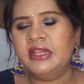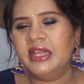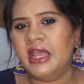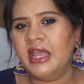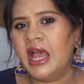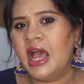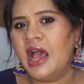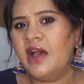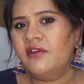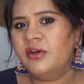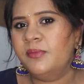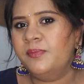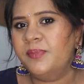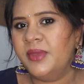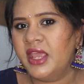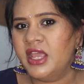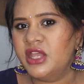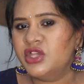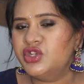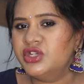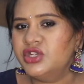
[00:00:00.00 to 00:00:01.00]
They have a
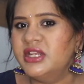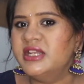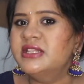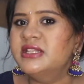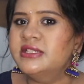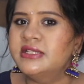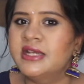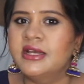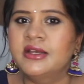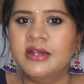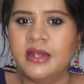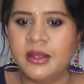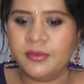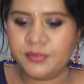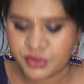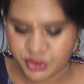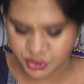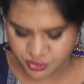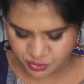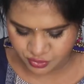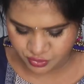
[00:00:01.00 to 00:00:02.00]
page in
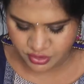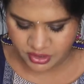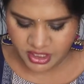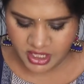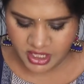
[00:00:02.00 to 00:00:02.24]
Instagram too.